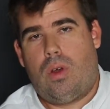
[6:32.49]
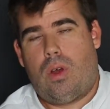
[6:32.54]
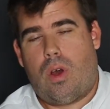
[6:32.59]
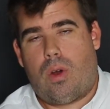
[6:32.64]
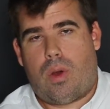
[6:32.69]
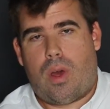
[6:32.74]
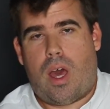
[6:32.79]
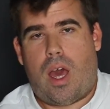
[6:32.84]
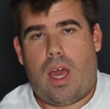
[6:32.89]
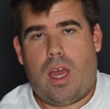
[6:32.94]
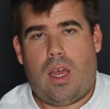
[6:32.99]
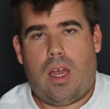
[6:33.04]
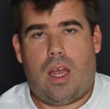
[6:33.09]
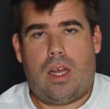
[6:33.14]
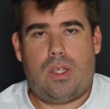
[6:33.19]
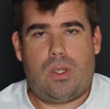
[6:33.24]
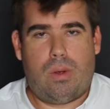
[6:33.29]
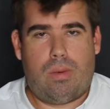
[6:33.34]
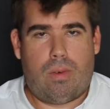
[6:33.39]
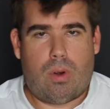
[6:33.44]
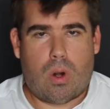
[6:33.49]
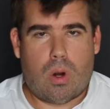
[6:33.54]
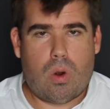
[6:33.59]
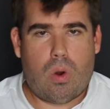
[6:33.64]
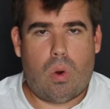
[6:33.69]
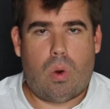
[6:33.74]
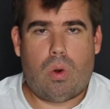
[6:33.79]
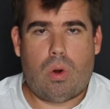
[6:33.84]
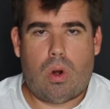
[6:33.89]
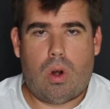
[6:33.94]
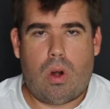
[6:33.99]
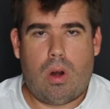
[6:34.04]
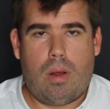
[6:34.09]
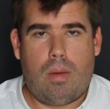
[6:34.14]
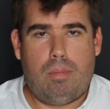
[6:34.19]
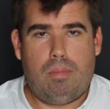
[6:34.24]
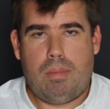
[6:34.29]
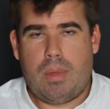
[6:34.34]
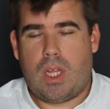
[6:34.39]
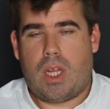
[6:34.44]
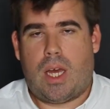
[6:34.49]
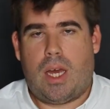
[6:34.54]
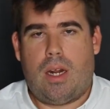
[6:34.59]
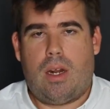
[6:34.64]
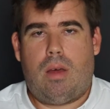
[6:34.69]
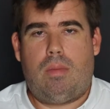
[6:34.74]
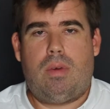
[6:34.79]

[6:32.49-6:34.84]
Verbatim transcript: Okay, it's over 250,000.